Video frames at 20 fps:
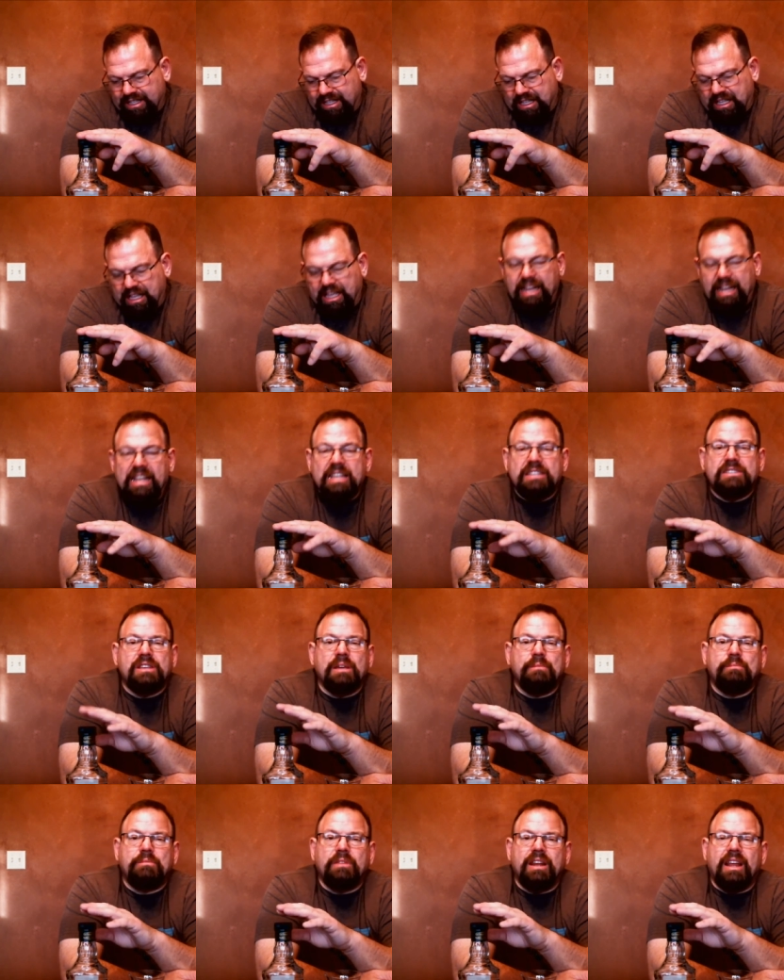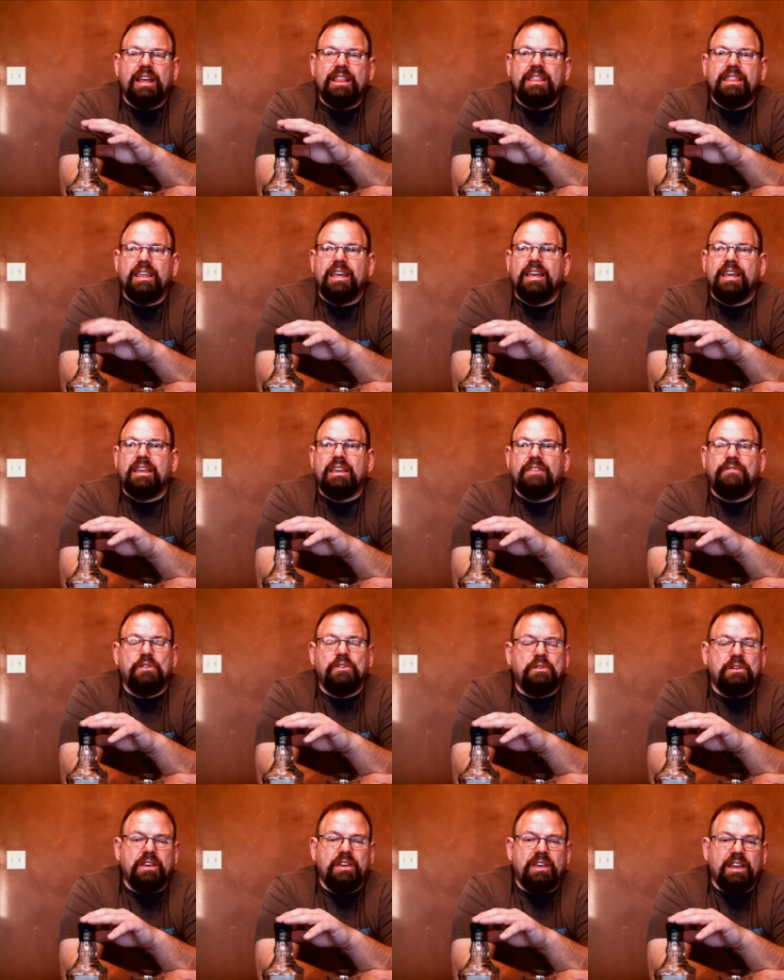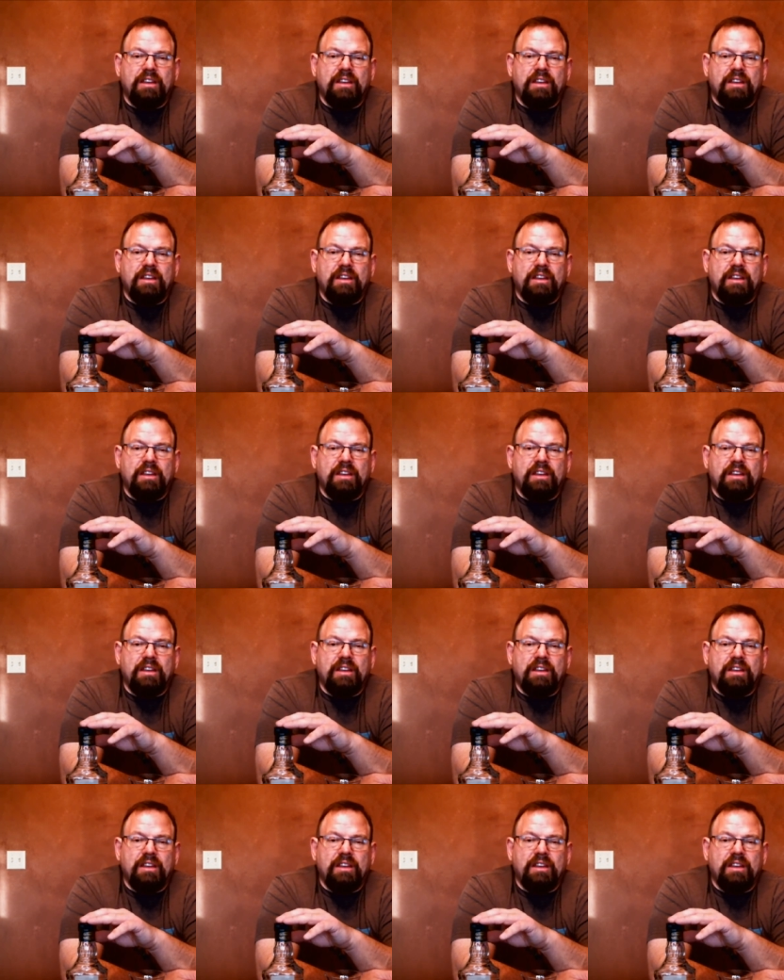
it is something I think if you can get a